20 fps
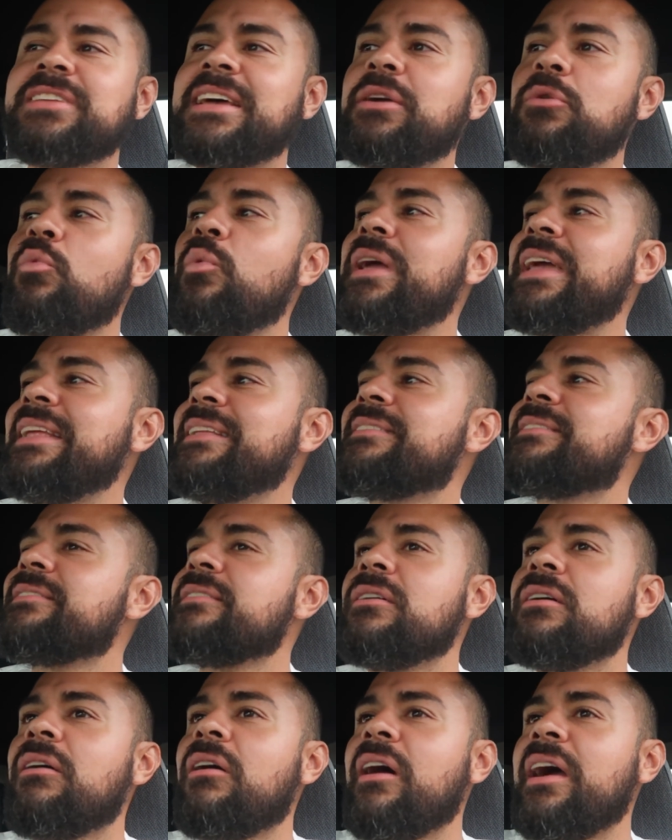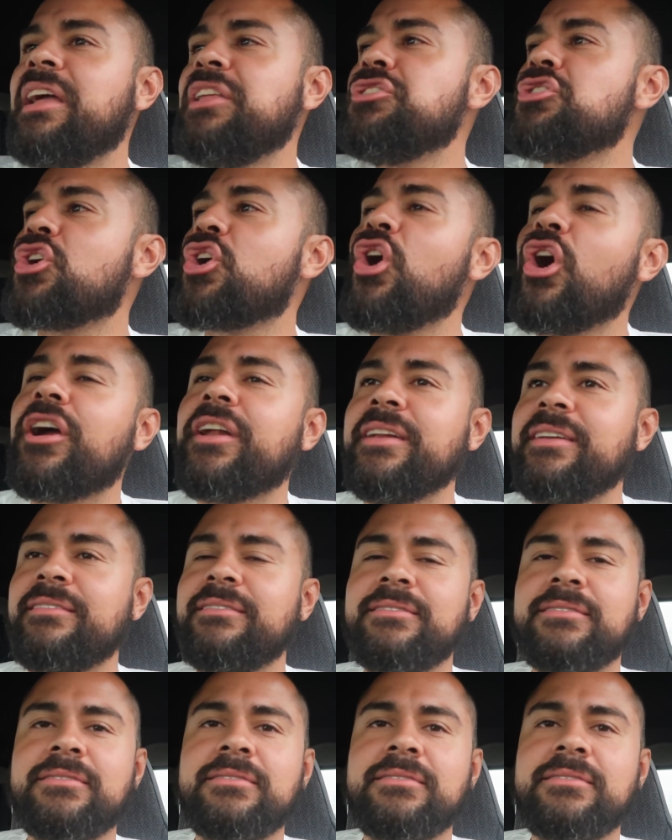like weeds in your garden,